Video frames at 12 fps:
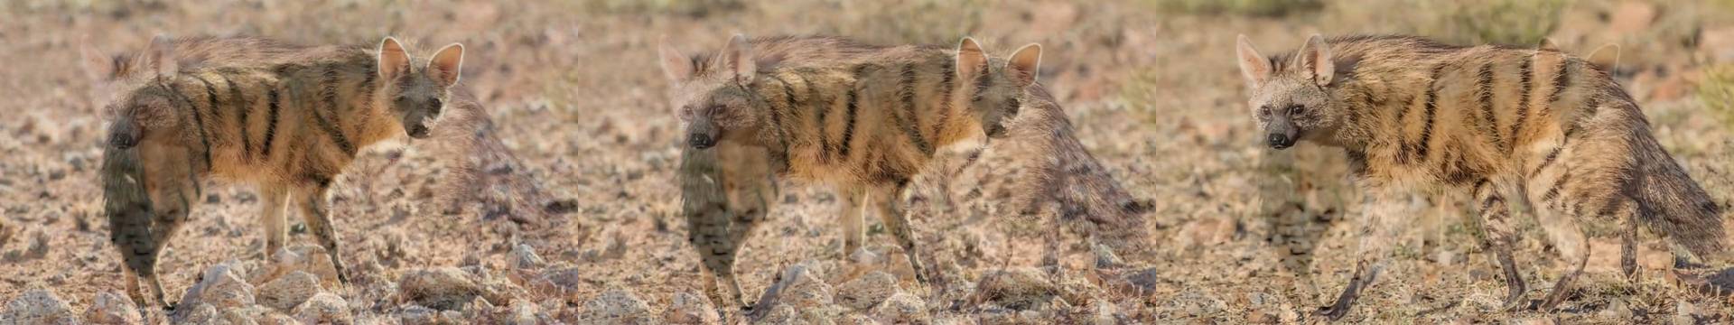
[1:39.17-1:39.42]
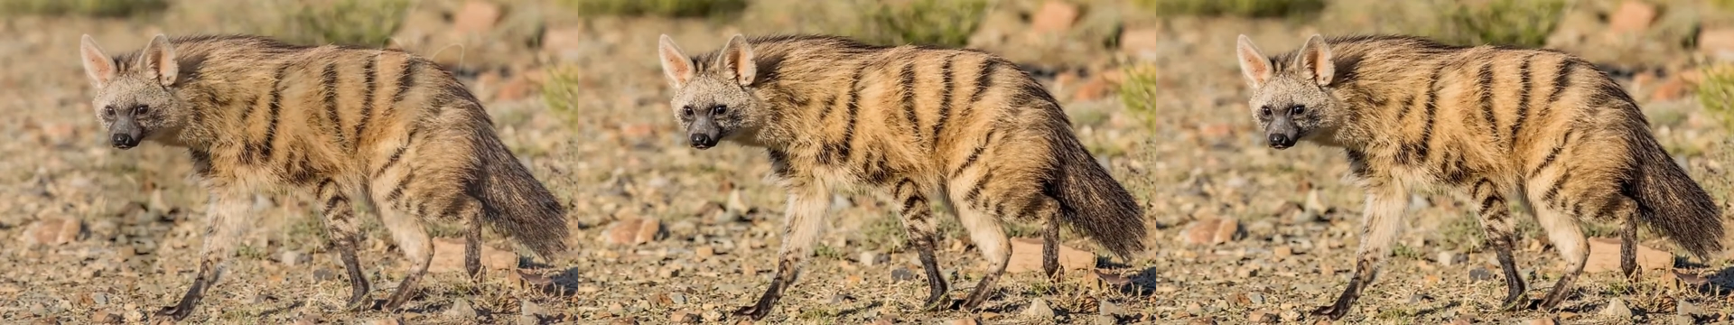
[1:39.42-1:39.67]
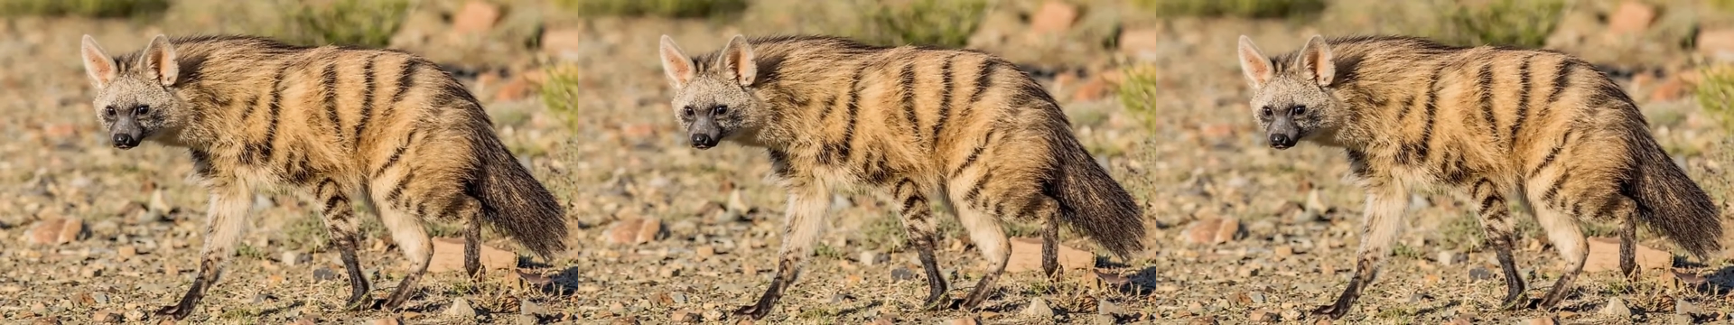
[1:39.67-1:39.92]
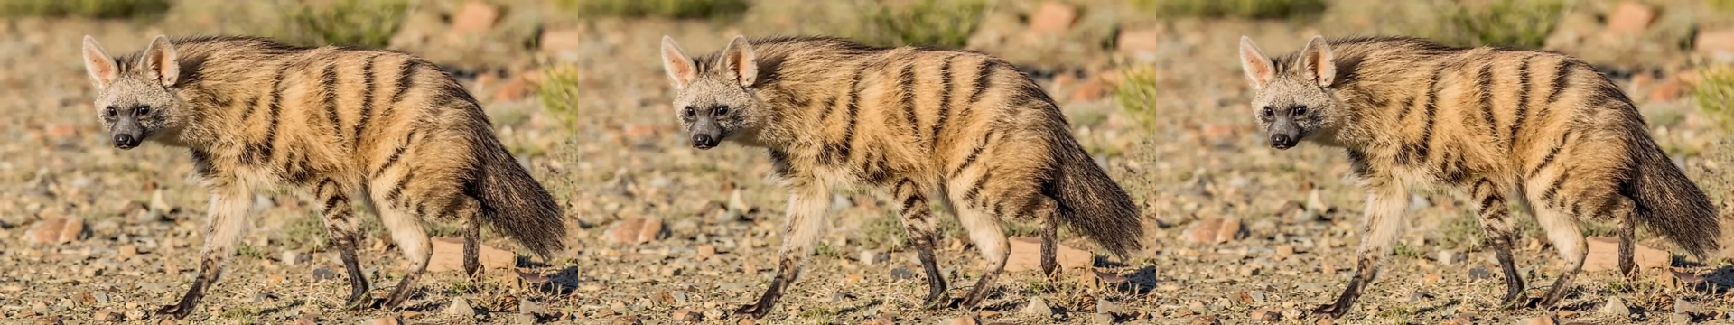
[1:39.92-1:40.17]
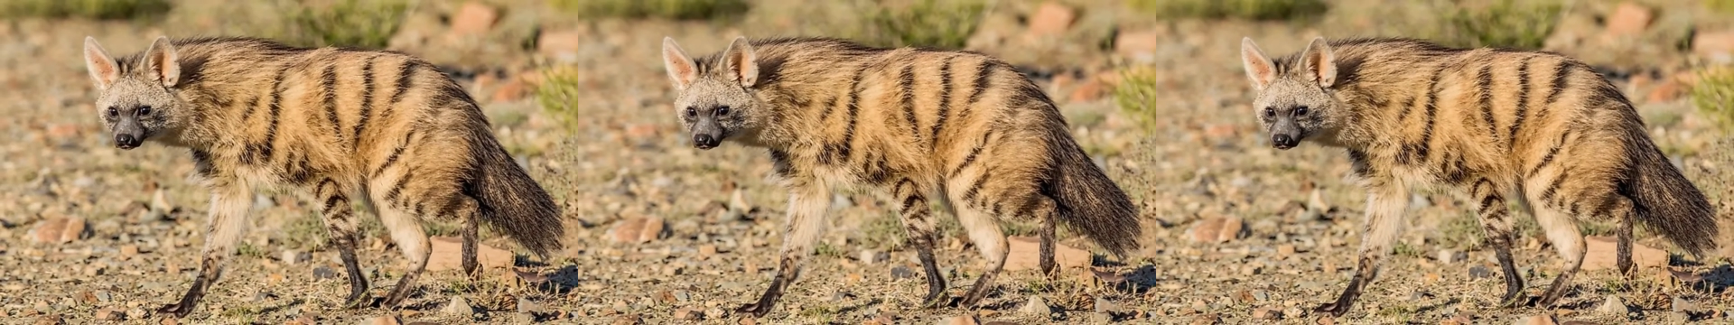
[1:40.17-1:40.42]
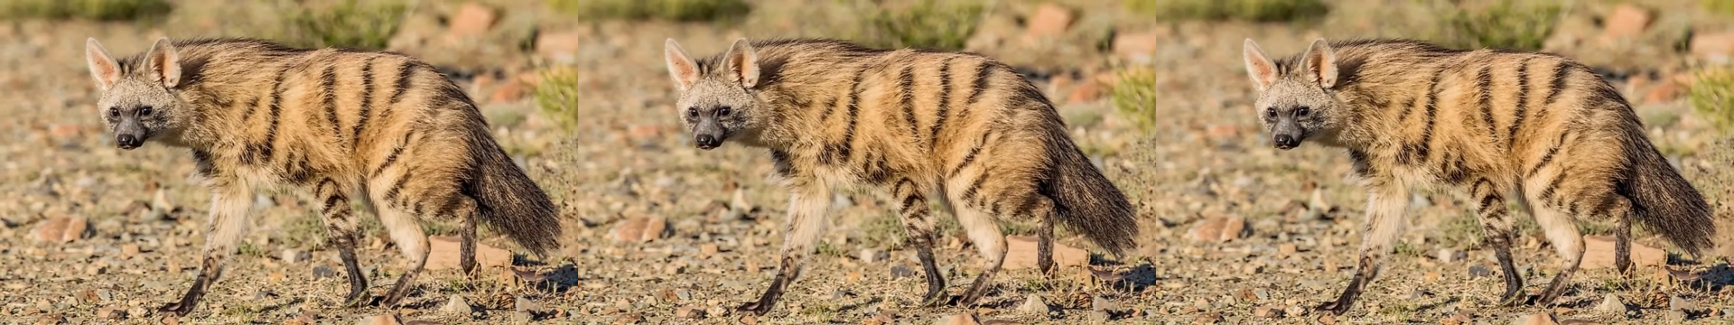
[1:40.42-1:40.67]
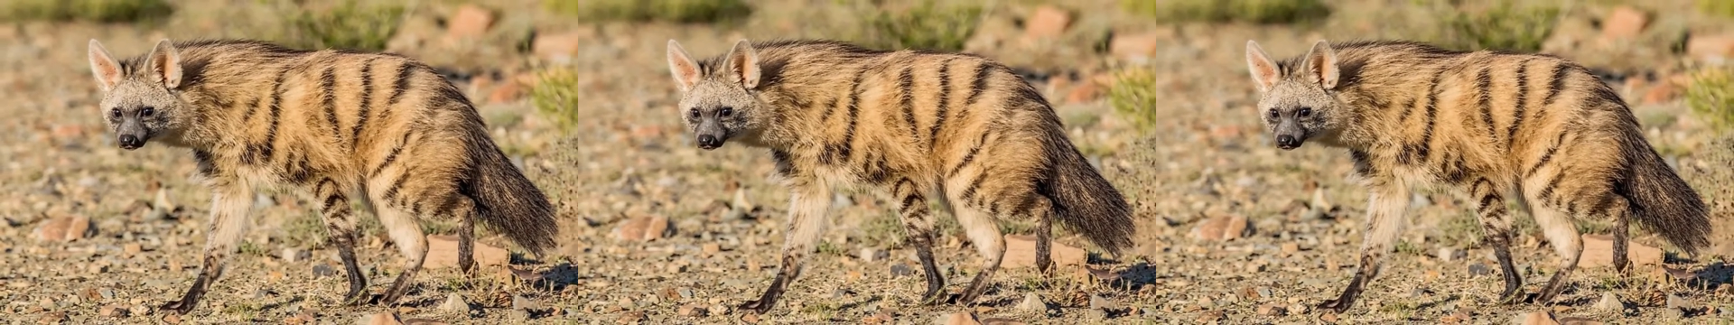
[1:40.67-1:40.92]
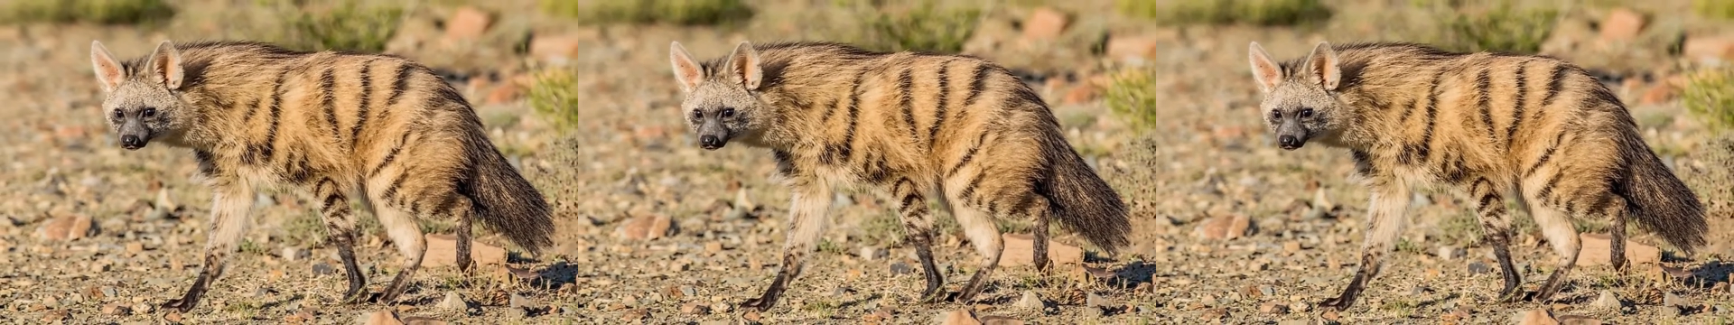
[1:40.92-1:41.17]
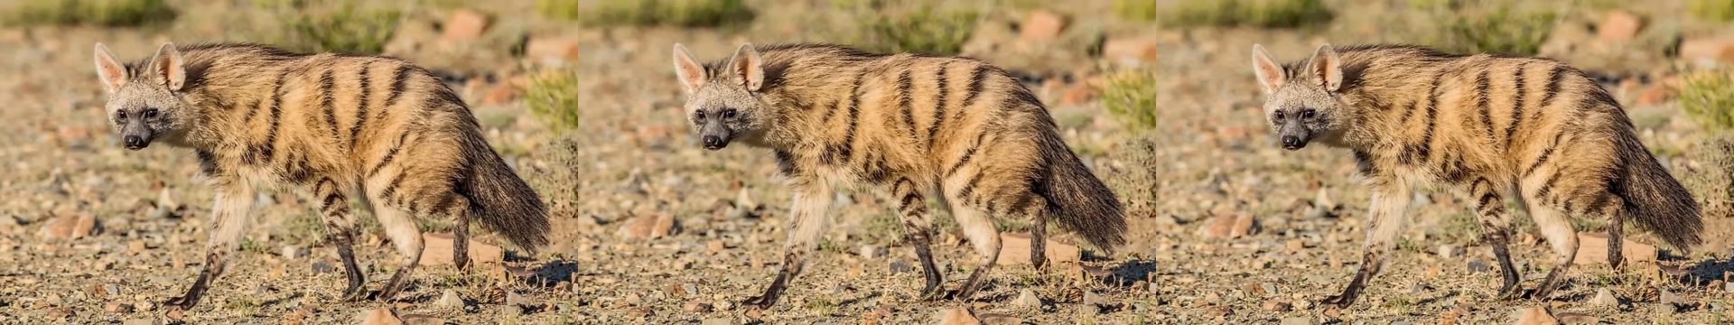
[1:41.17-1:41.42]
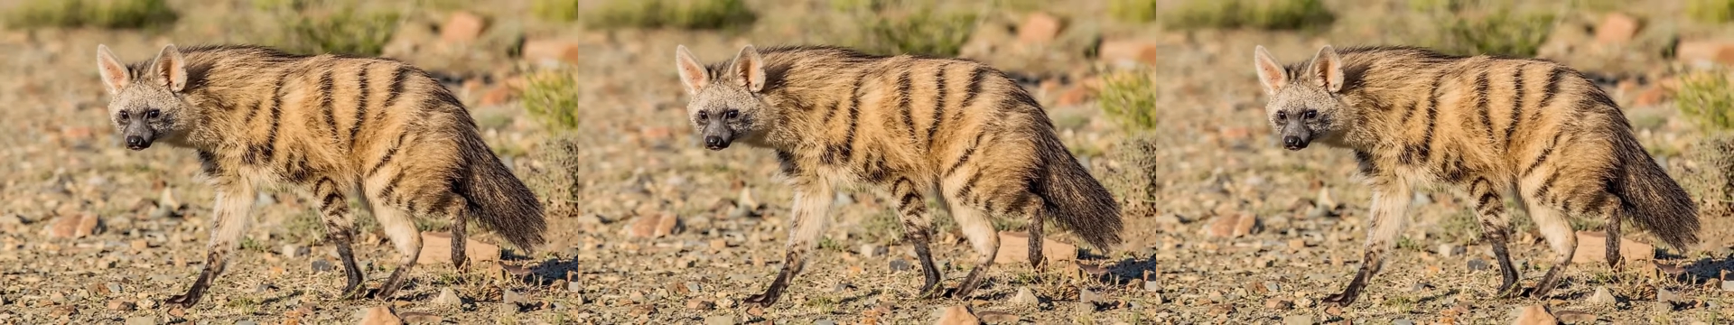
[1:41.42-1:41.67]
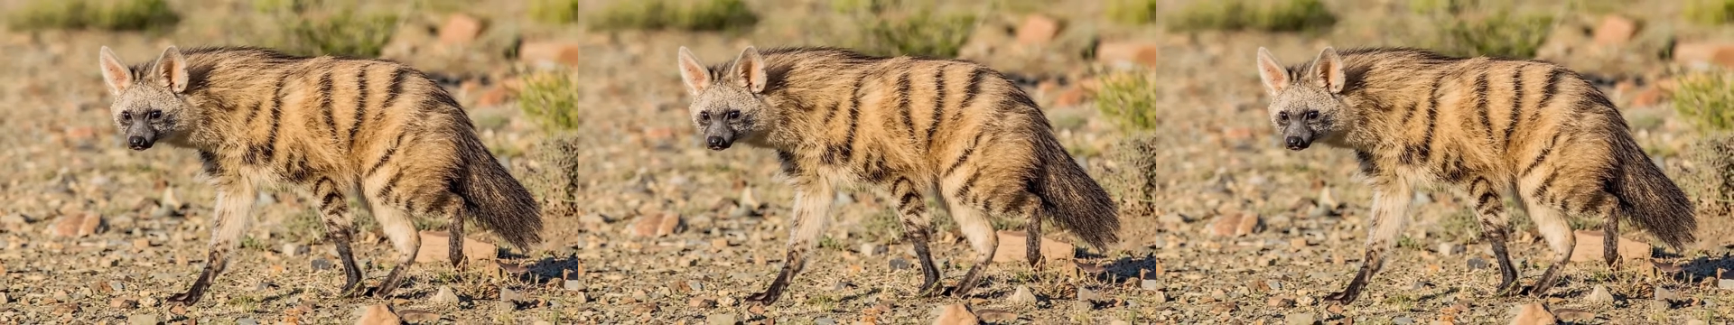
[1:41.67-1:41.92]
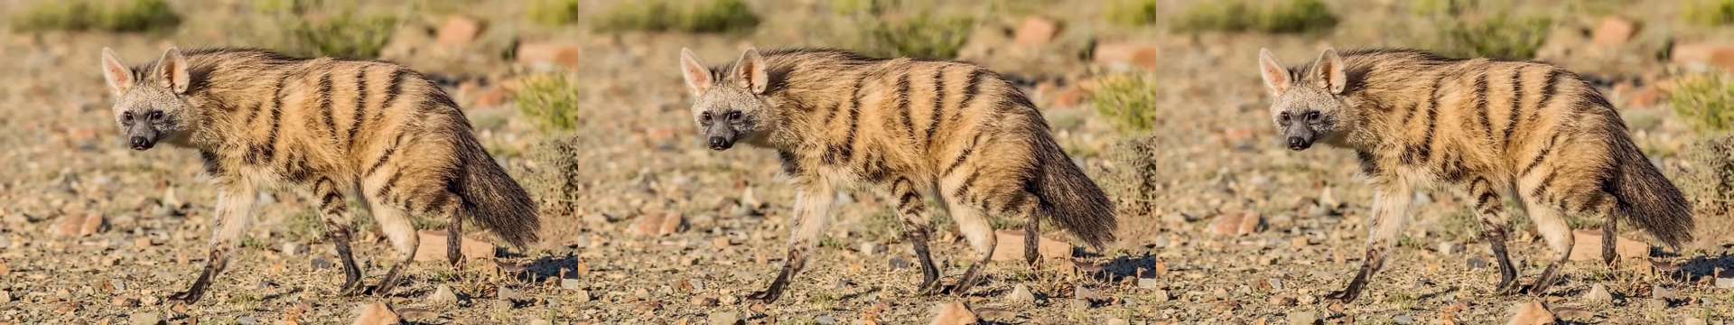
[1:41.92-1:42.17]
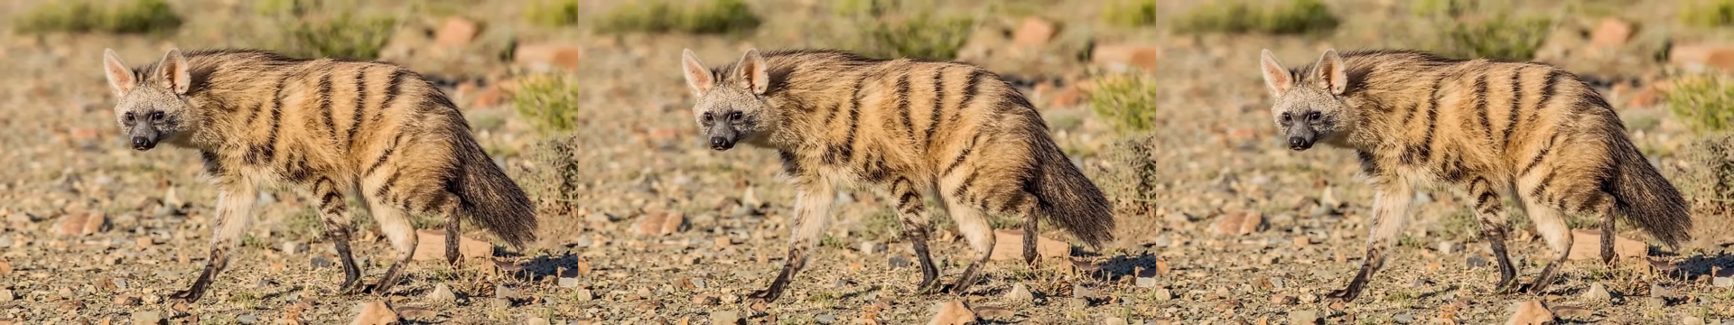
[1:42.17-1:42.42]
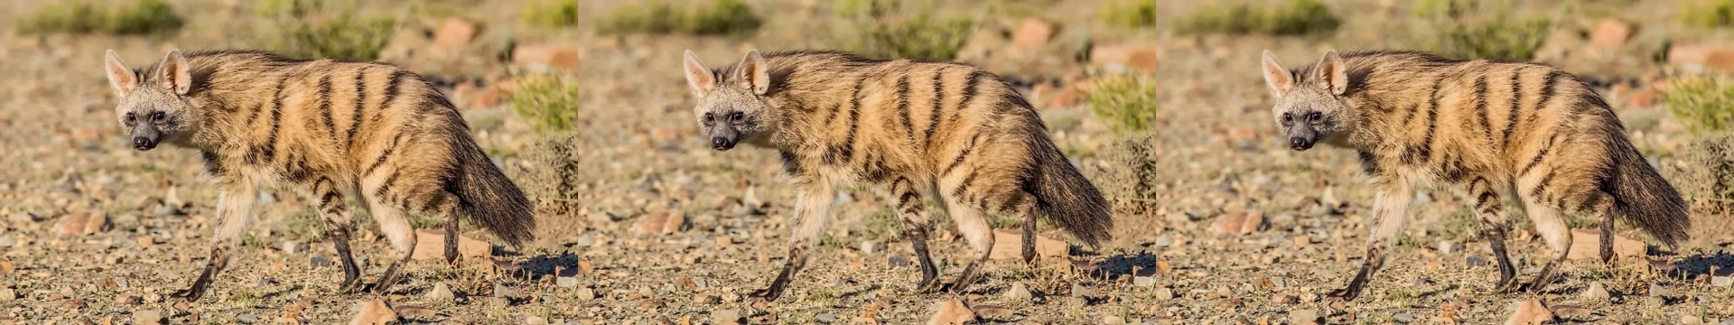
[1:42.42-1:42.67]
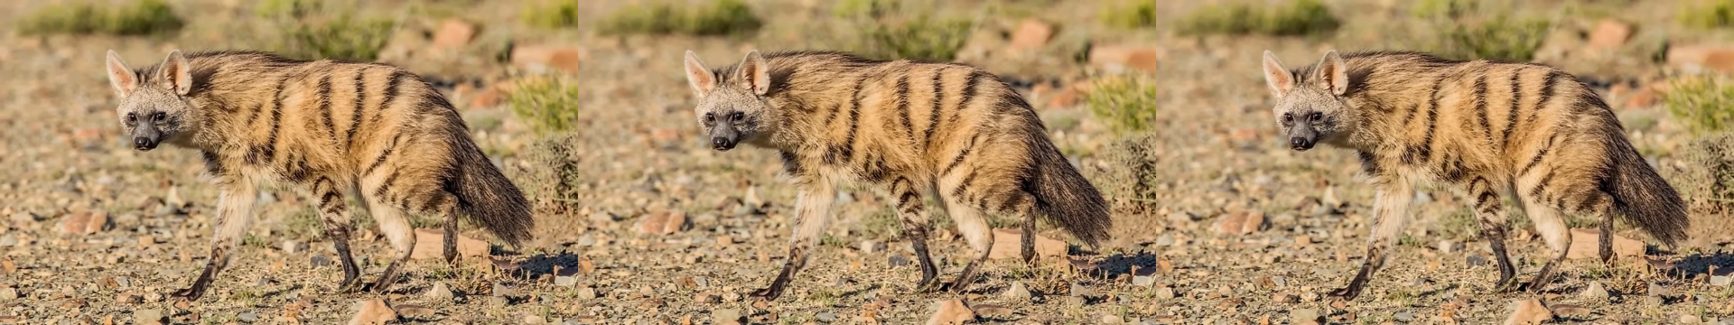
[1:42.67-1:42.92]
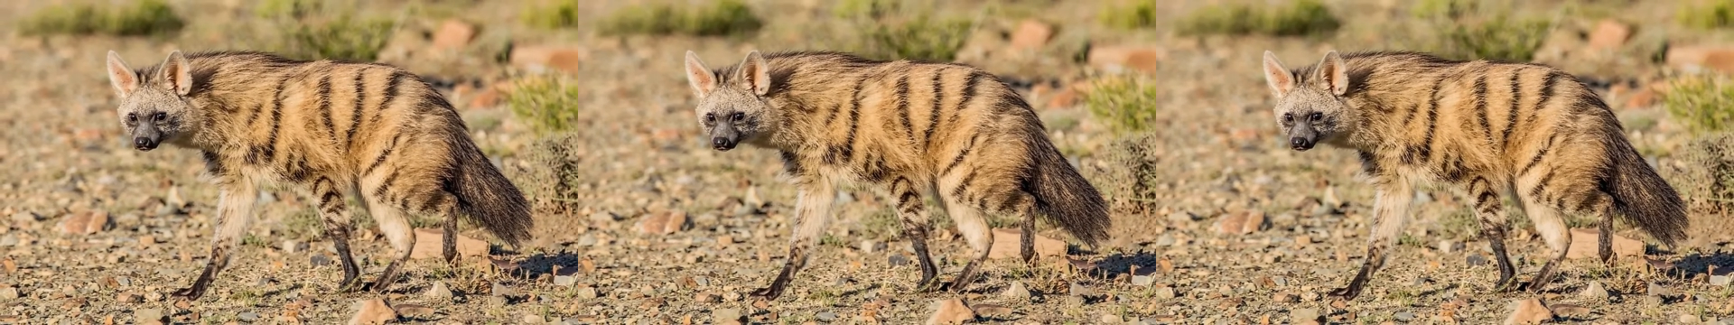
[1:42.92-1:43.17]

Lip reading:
Nobody's mouth can be seen.